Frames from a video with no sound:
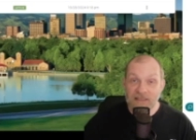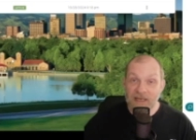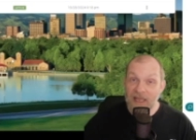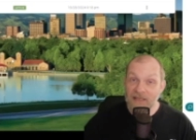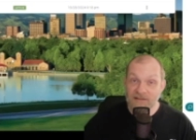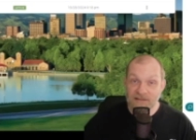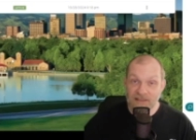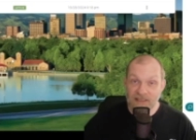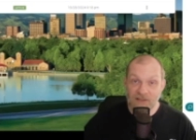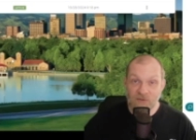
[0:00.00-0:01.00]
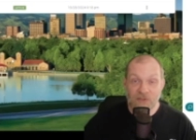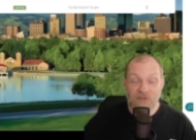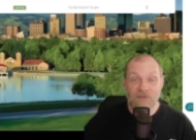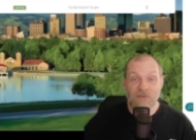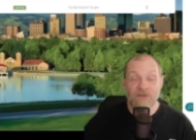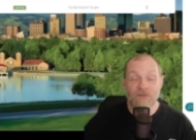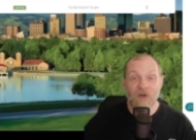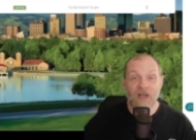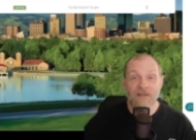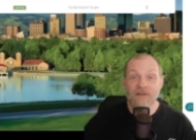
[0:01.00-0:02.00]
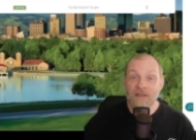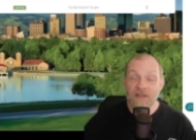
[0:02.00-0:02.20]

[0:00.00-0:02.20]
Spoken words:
that hasn't engaged with you in a while,